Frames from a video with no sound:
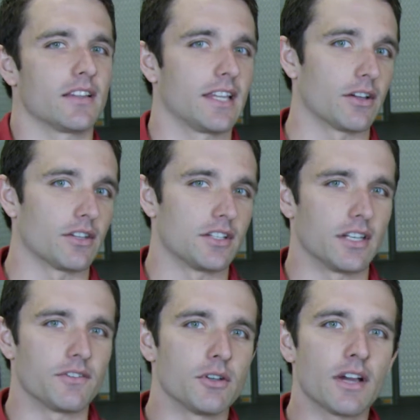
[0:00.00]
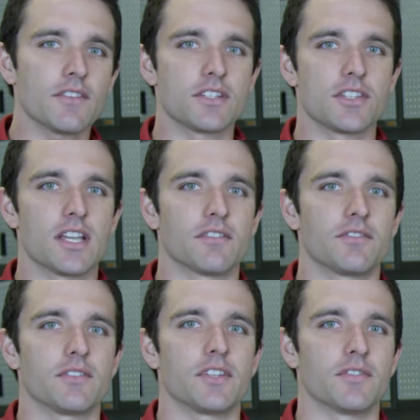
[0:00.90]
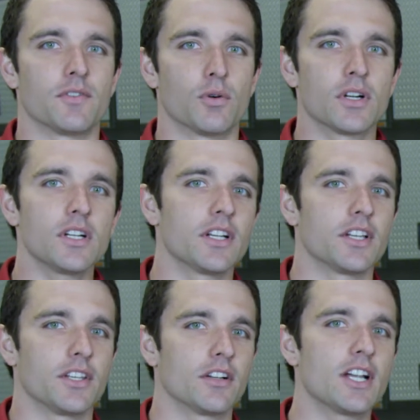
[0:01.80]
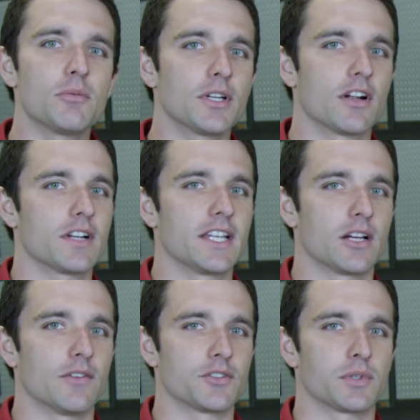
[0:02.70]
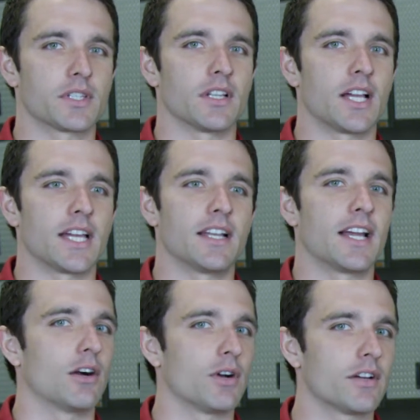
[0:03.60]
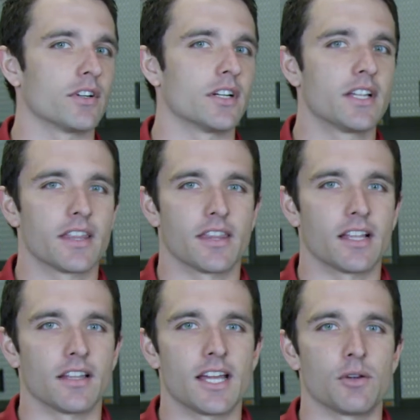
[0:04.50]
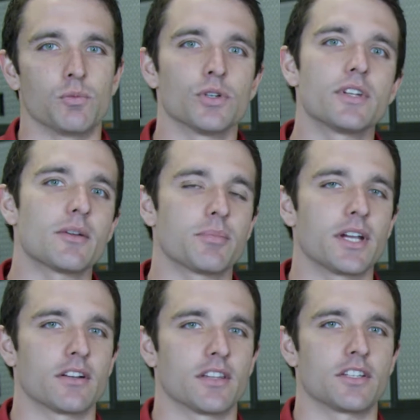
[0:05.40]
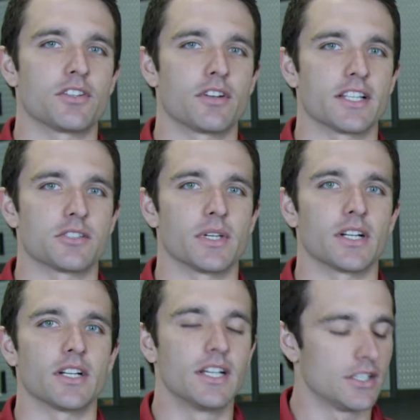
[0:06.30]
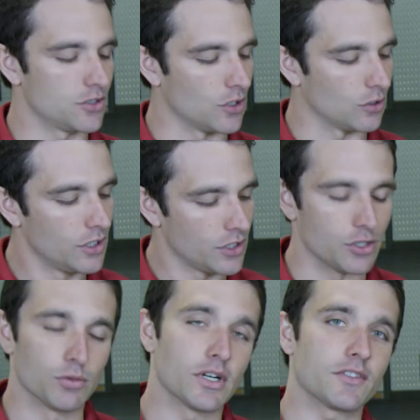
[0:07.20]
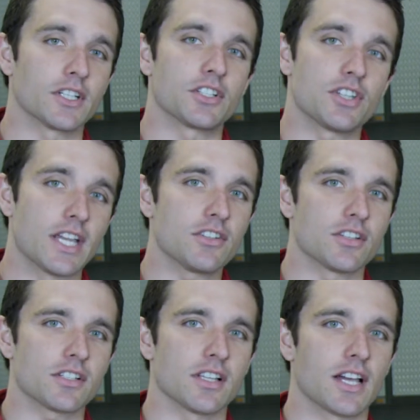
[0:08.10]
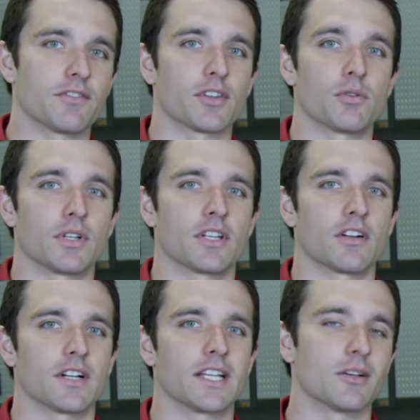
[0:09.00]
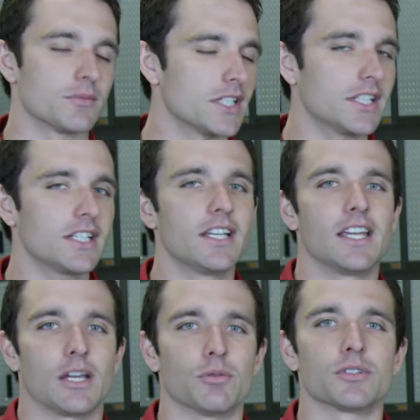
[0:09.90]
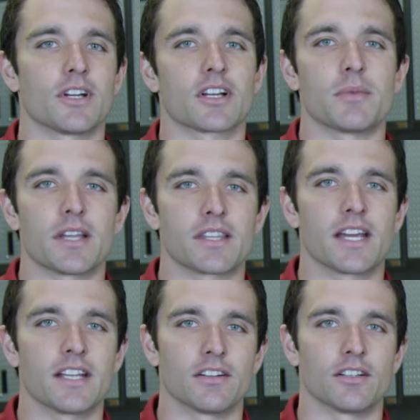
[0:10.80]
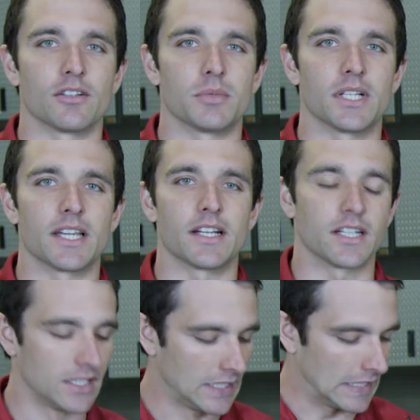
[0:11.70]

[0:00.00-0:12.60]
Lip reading: Now, if you have the GM54, your helmet already comes with the light. However, that light will not pair to this transmitter. So you will have to exchange this light for the one that already comes in it, and we'll talk about that here in a little bit later.